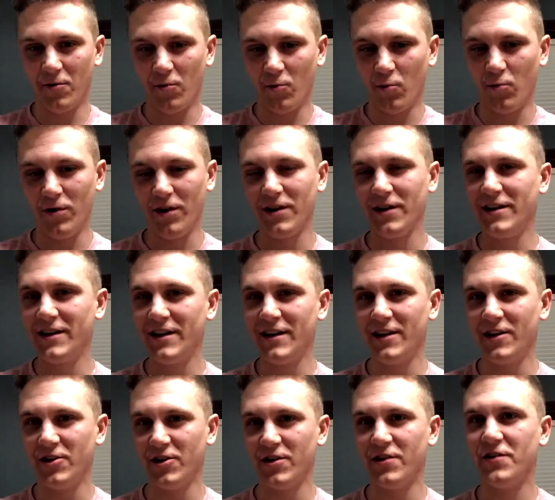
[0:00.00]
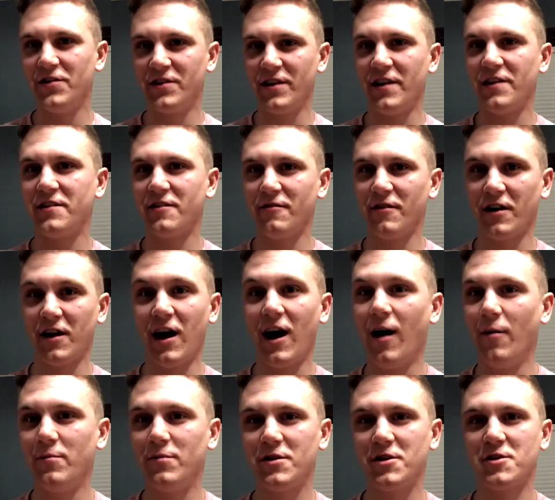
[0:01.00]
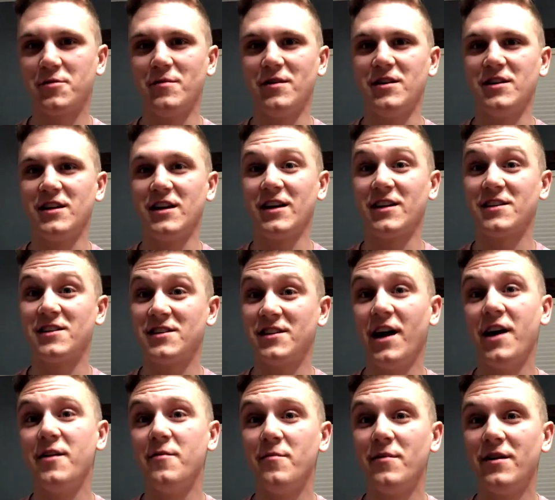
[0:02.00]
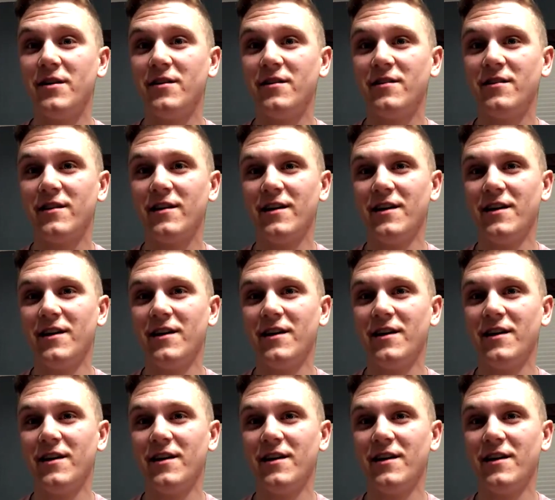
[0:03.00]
really good sense of accomplishment and excitement.